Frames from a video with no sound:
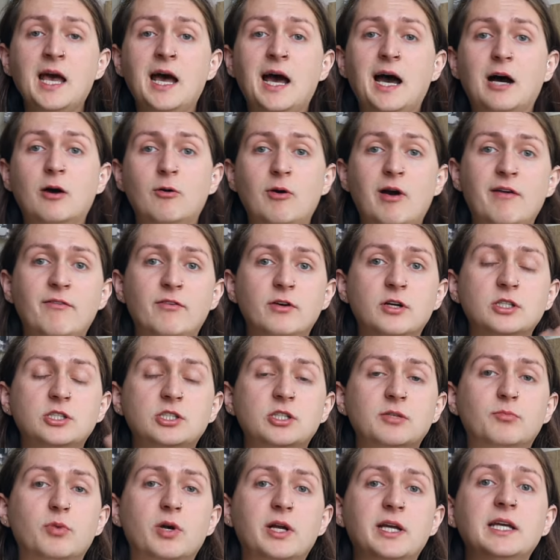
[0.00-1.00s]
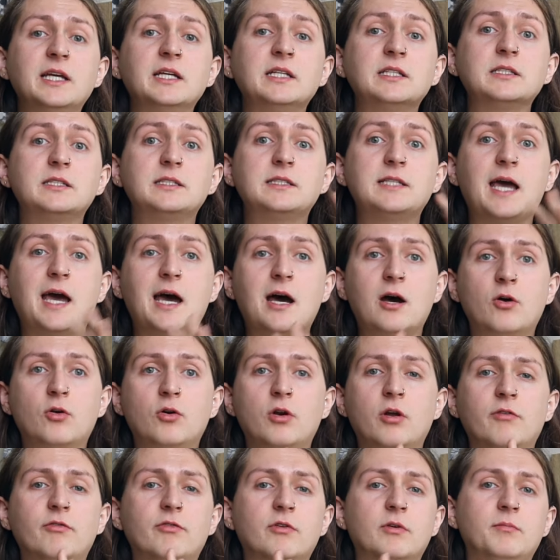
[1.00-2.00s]
However, to bring it
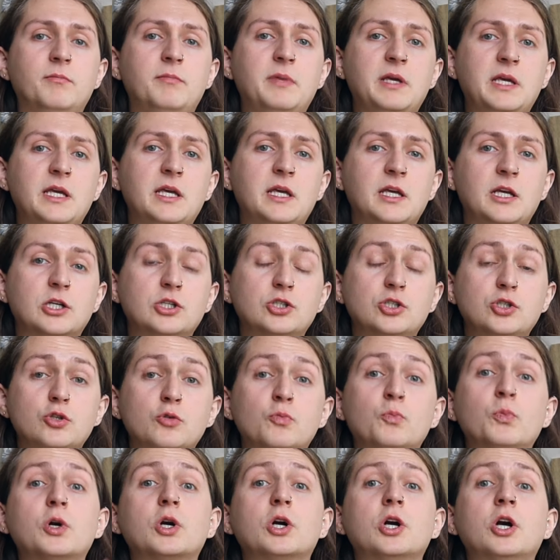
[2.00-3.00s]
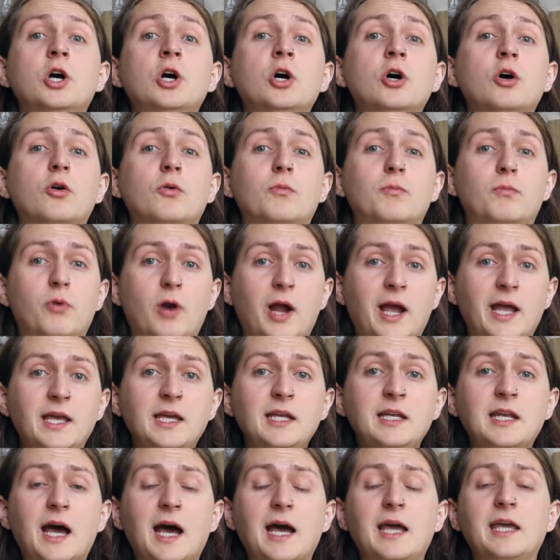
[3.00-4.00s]
down from being super
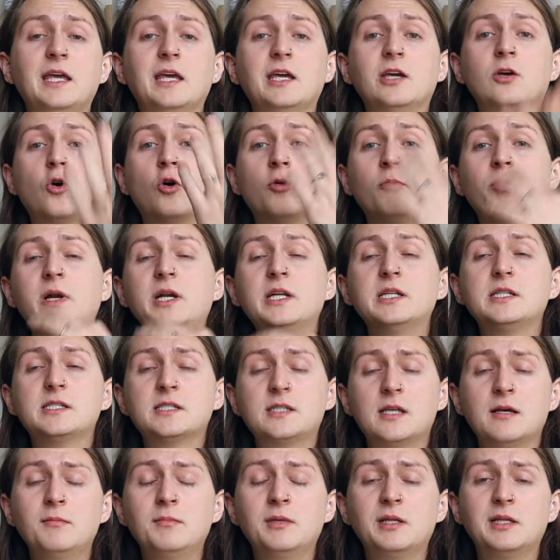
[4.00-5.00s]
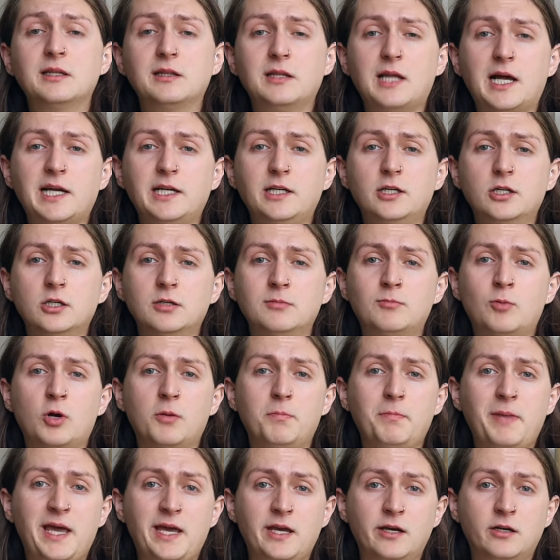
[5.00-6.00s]
bright, I incorporated some lighter,
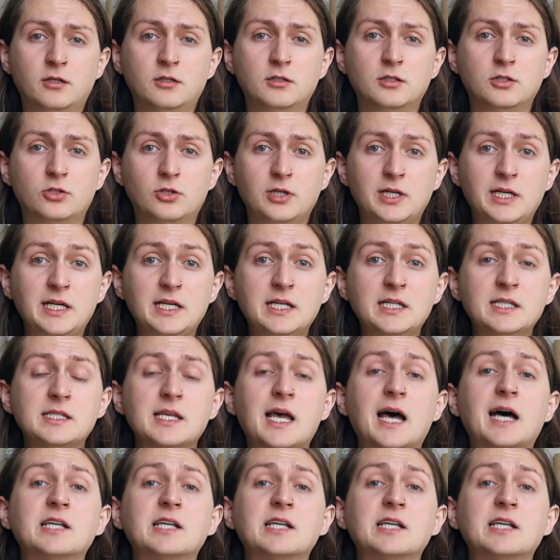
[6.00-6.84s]
more pale greens,